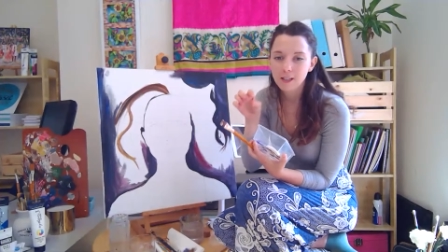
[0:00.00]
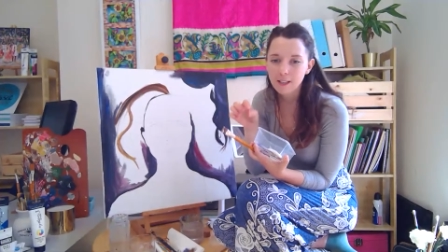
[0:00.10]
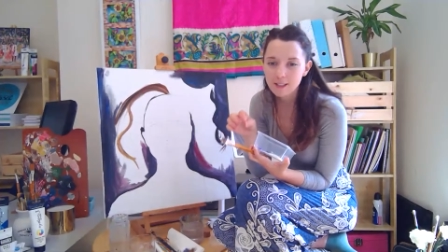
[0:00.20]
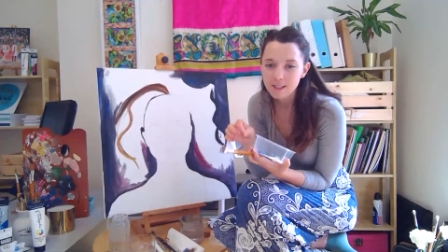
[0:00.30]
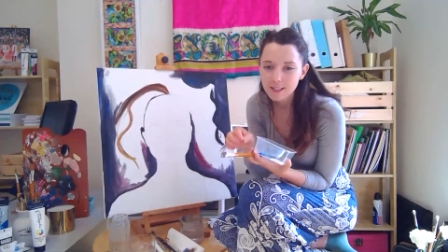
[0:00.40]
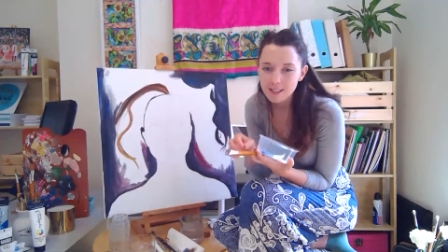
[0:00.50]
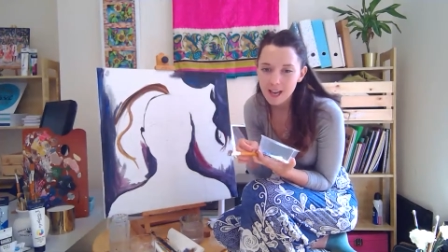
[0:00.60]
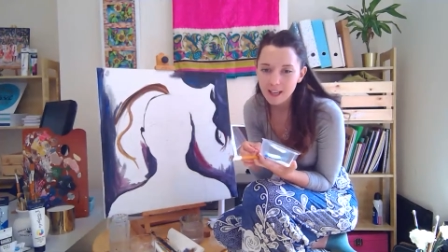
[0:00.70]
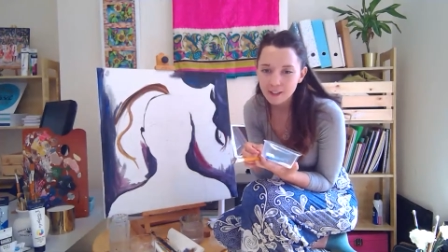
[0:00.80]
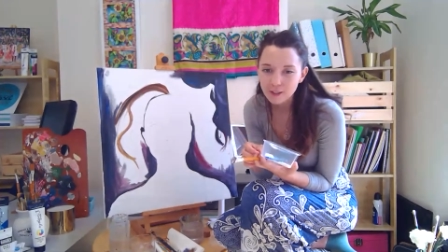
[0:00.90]
in
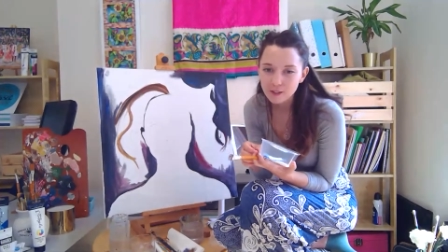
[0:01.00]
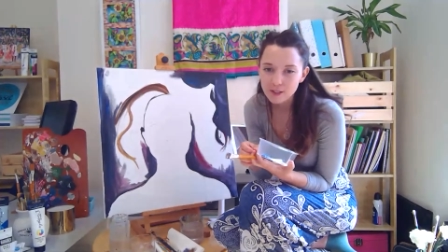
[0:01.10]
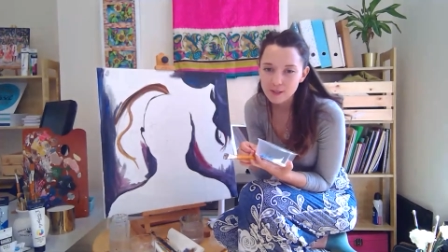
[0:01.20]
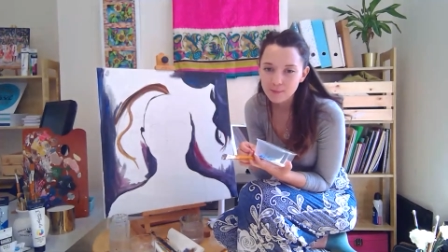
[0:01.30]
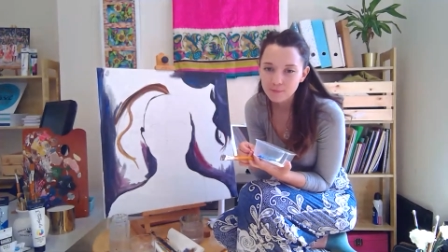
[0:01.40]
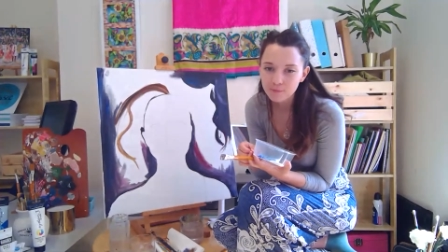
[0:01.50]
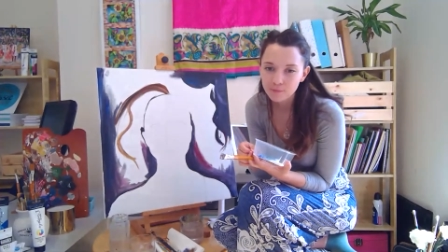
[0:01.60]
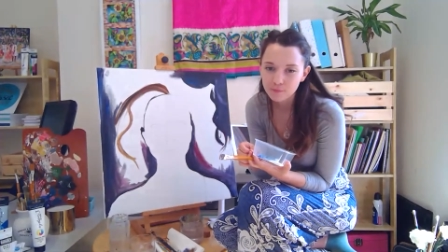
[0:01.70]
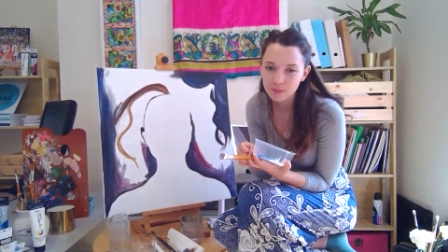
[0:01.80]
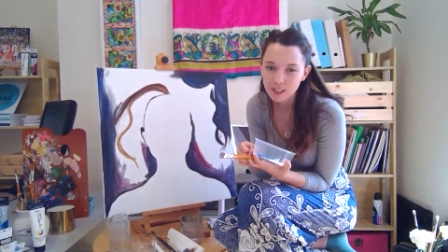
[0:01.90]
details,
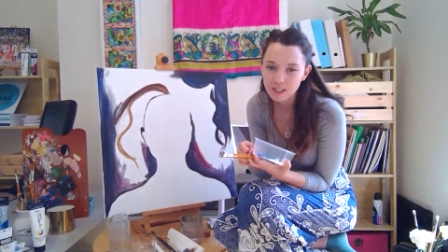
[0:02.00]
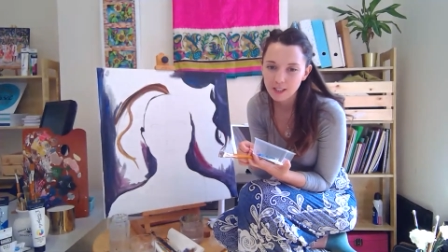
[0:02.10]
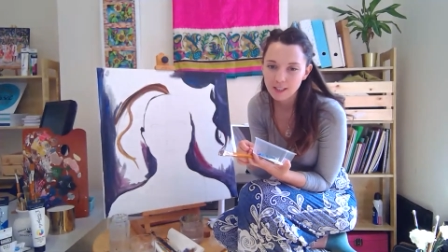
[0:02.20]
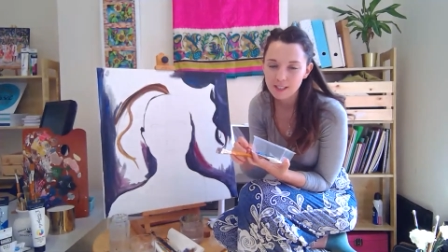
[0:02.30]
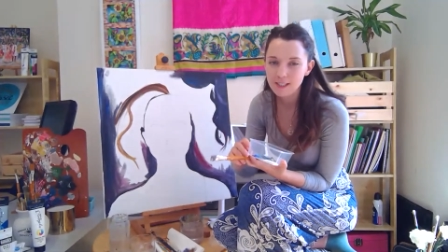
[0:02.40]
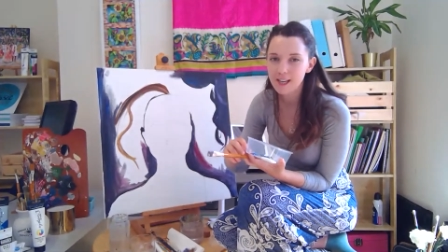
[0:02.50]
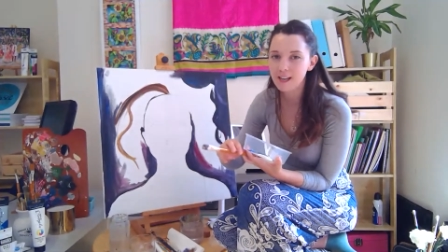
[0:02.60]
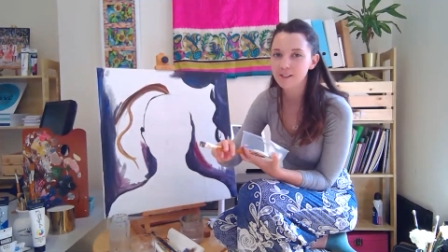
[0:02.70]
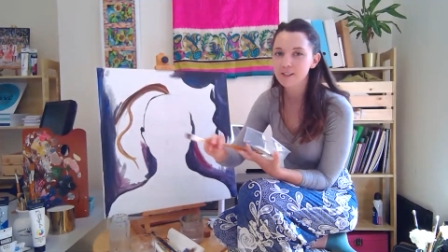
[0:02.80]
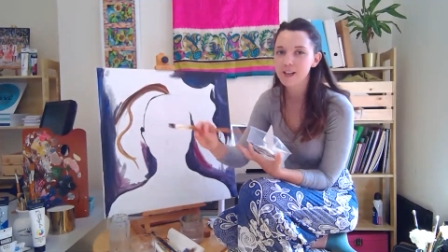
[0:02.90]
in tiny
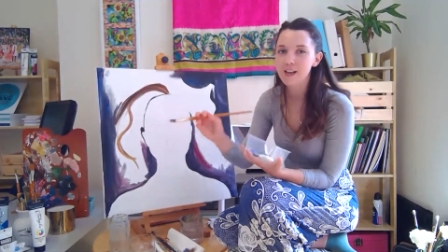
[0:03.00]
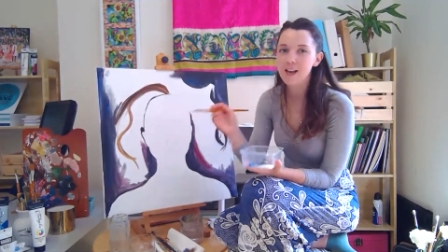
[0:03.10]
details,